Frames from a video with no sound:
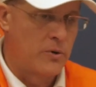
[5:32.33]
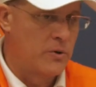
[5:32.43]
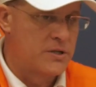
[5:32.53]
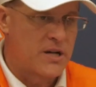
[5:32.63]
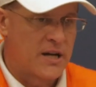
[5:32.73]

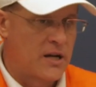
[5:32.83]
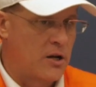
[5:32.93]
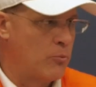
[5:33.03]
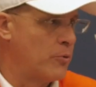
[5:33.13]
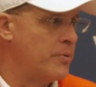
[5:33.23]
we just got to get a
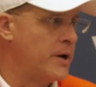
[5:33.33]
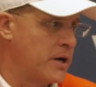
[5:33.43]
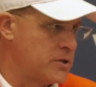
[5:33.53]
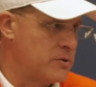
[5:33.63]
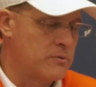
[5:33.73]
little more
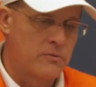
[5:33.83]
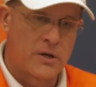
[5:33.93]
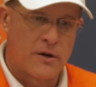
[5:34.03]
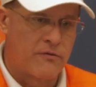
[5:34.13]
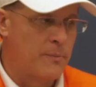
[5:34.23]
production. We
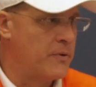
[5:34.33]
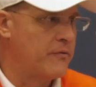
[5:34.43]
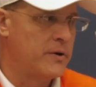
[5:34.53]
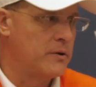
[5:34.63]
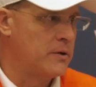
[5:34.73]
got to flip the
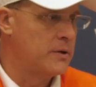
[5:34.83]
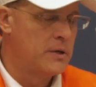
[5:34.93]
field.